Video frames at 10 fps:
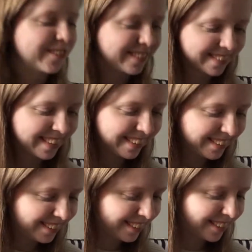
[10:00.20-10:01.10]

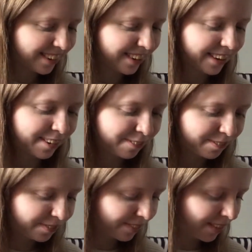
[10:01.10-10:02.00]
excited. Okay.
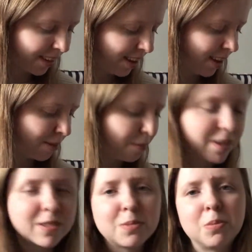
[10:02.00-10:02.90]

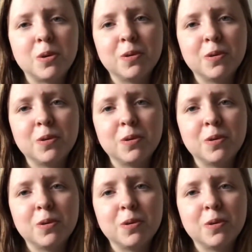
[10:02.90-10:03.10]
Must put